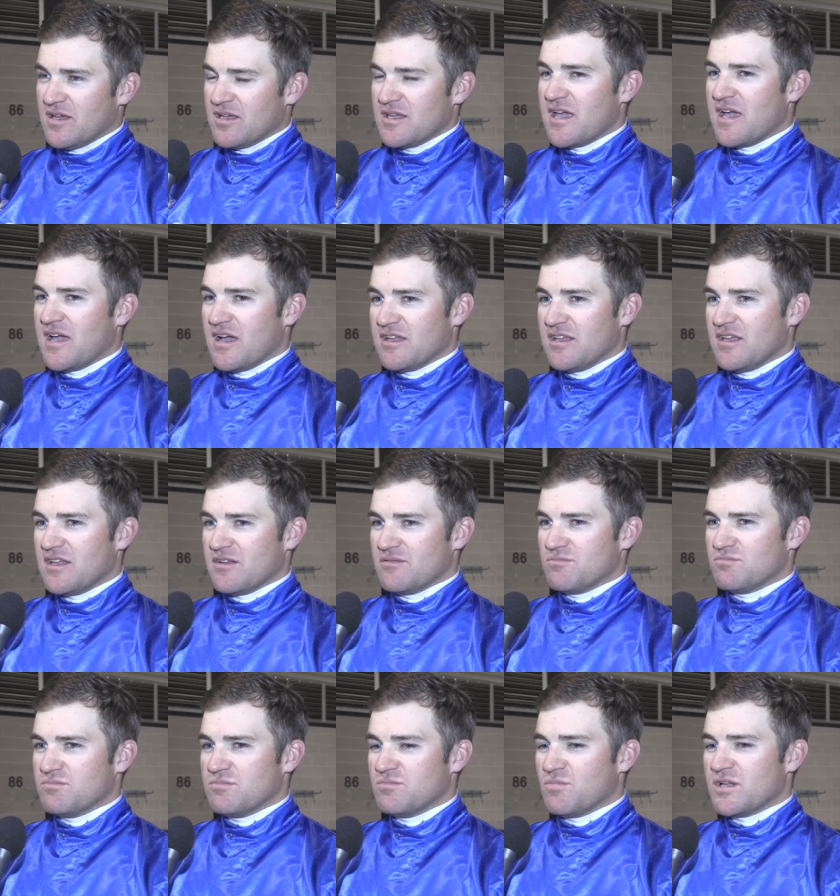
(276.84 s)
Yeah,
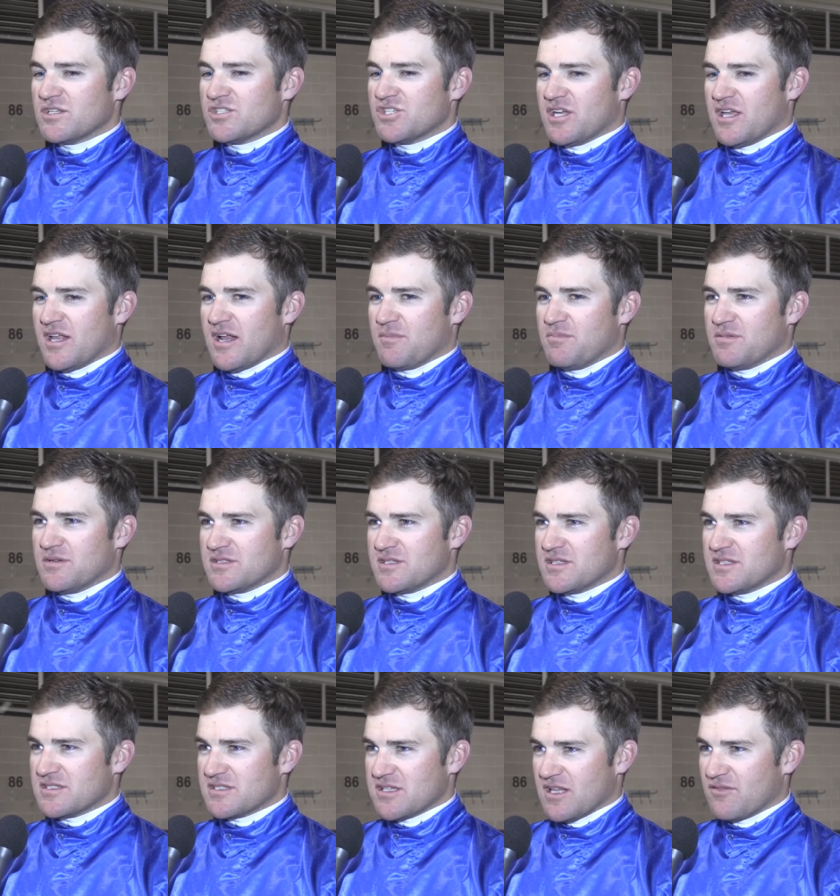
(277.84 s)
once you get up
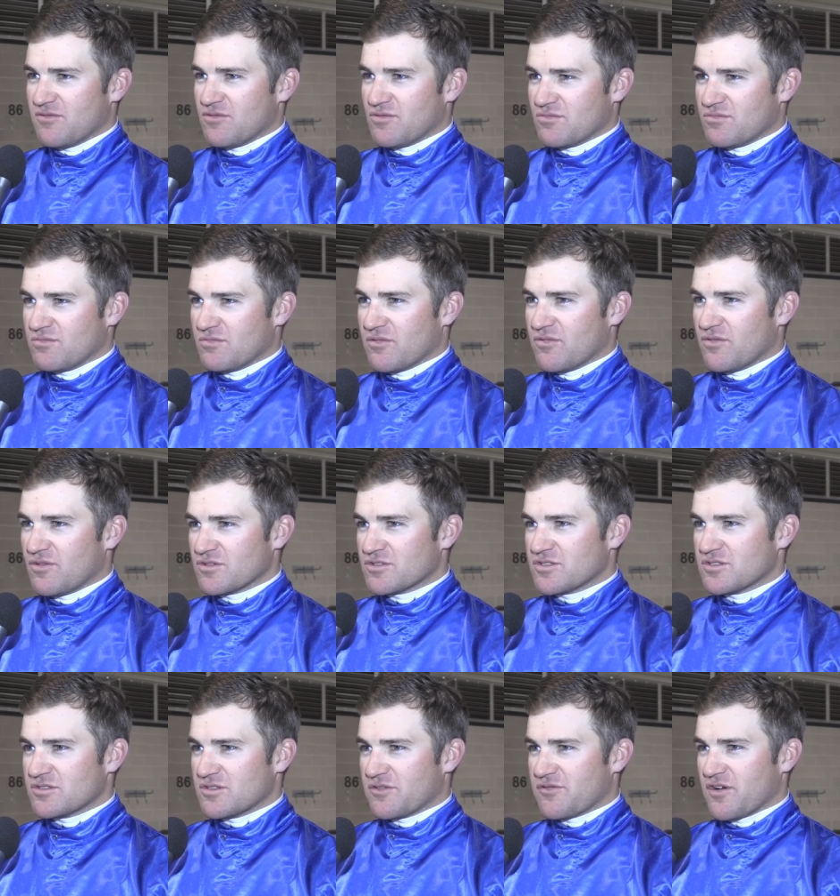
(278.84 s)
into this level of
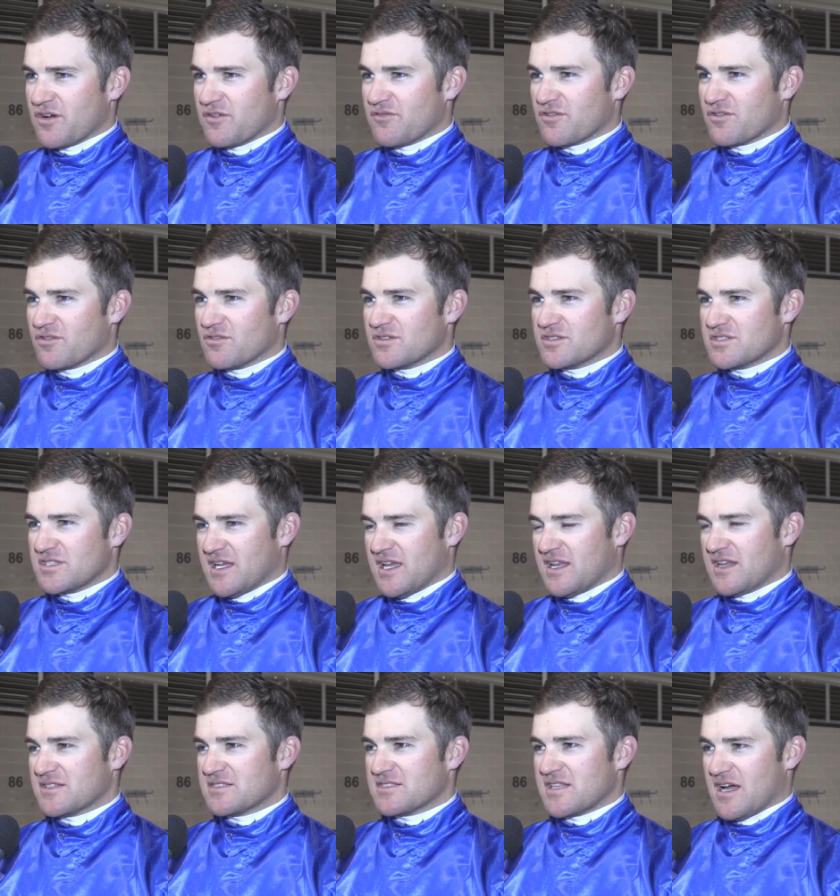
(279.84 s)
horses, the free-for-allers, they're
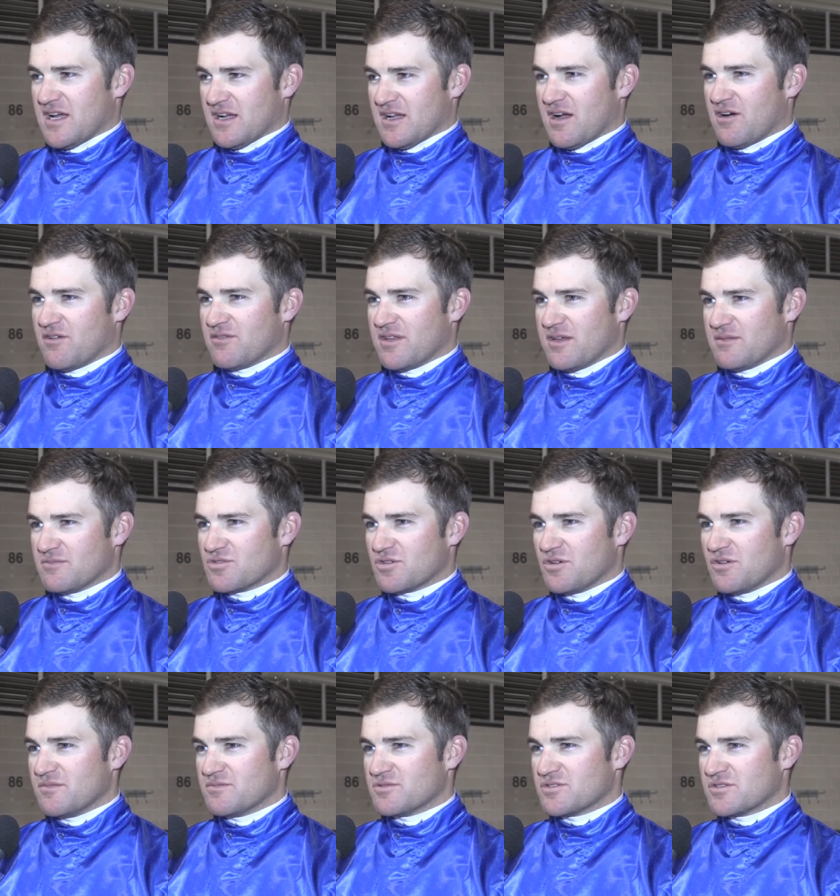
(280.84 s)
going to start going them
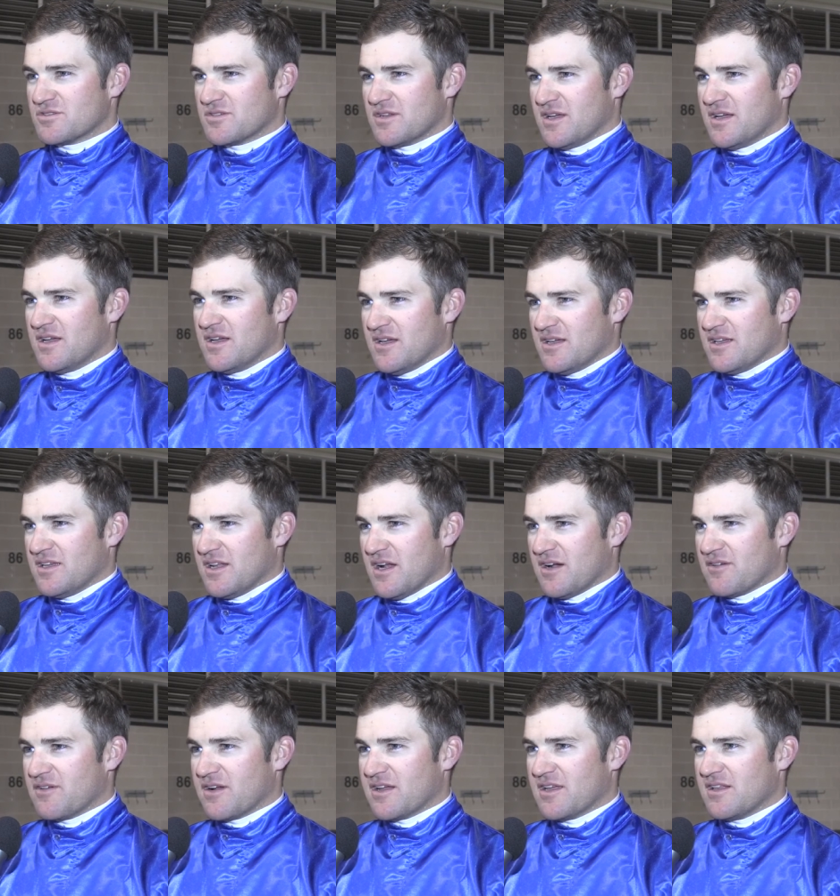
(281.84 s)
times,
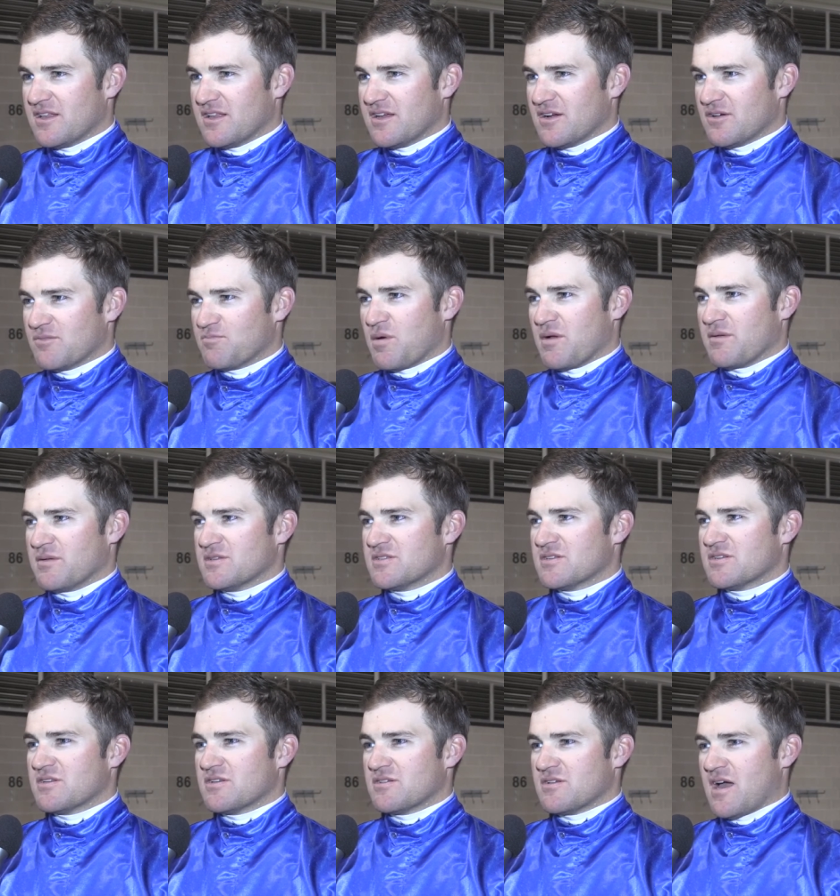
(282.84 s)
regularly. I'll probably
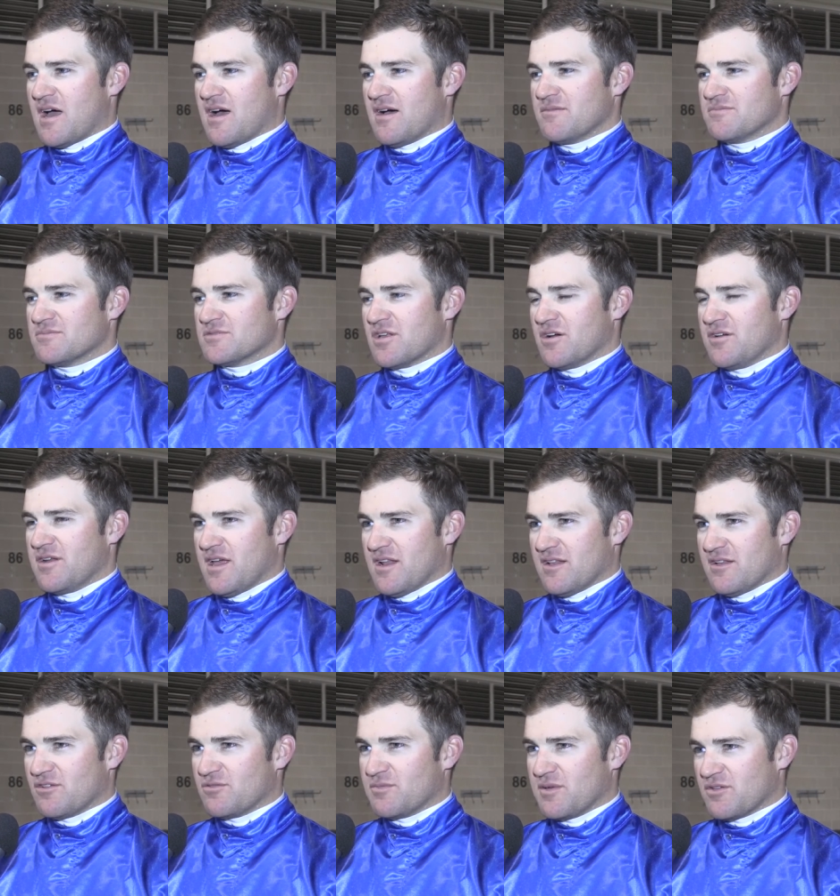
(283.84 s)
slow
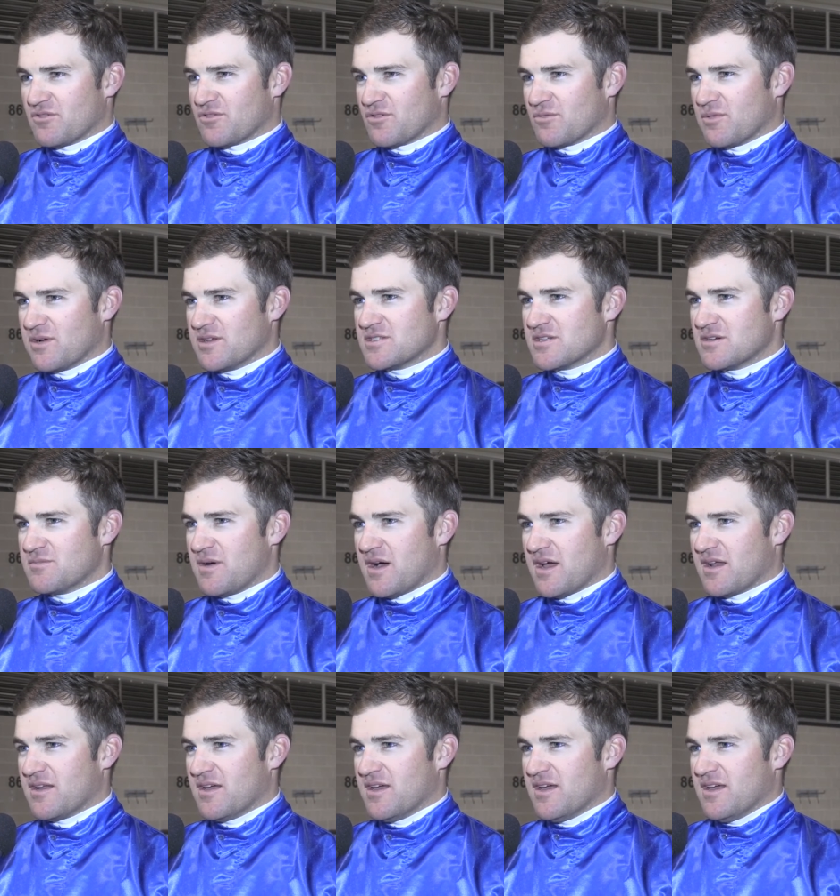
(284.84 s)
down a little bit through winter,
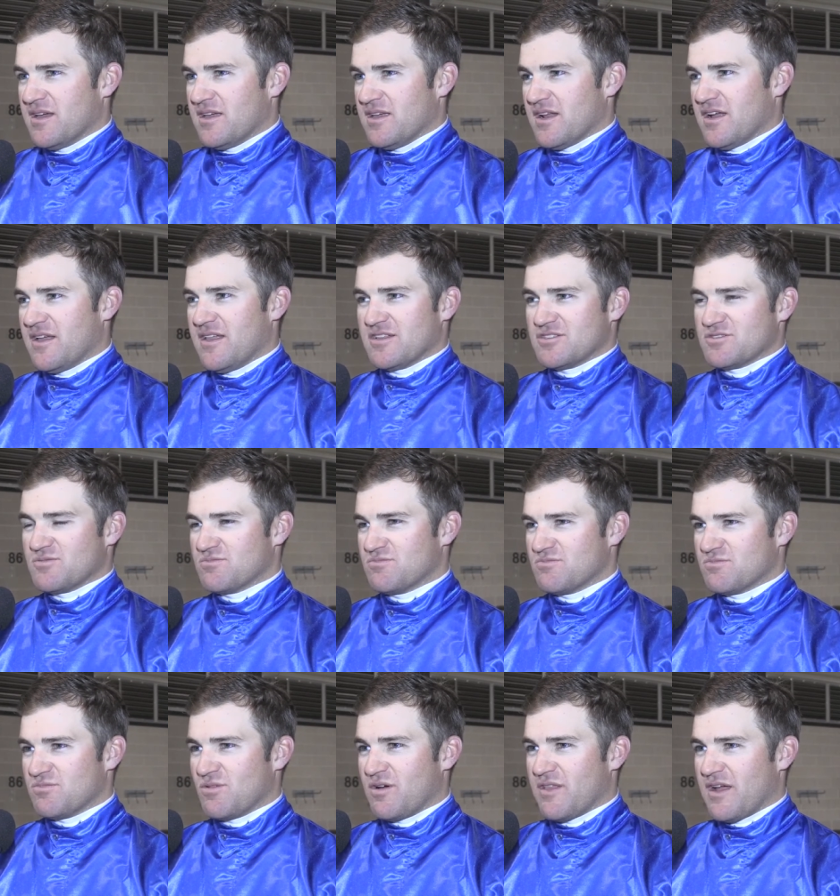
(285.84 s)
but, that's
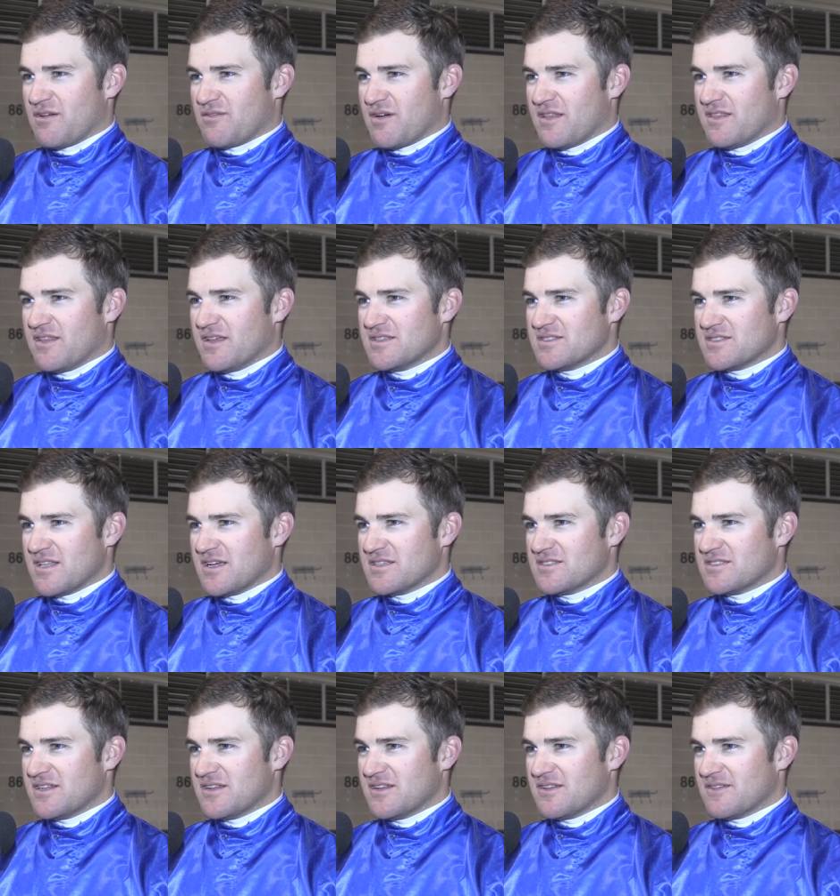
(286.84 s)
what they run these
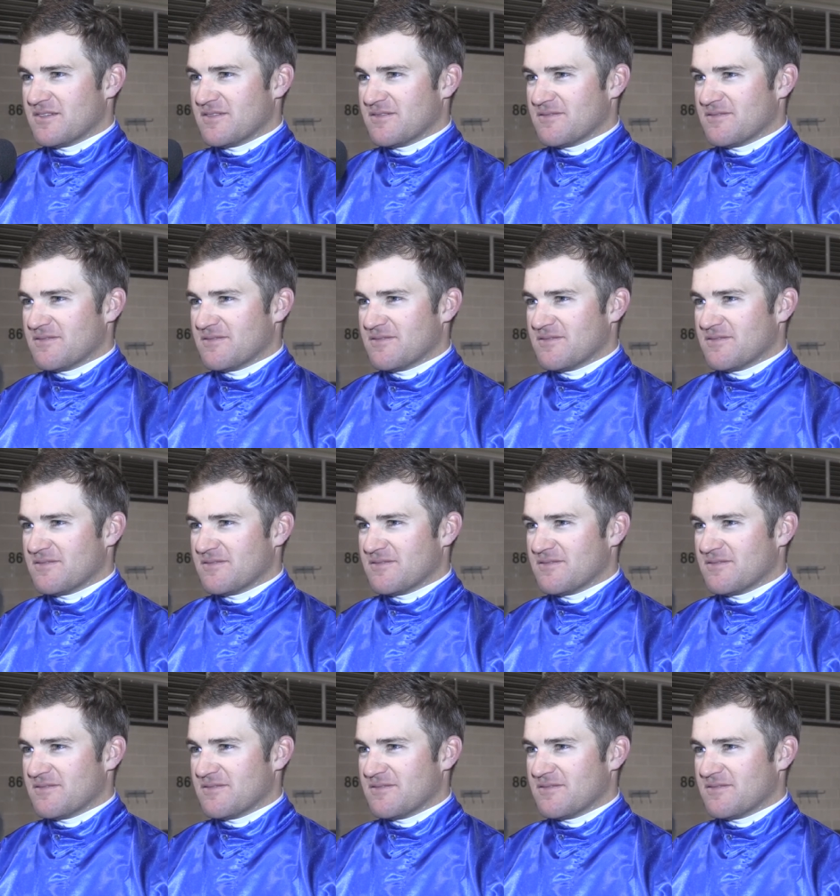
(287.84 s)
days, isn't it?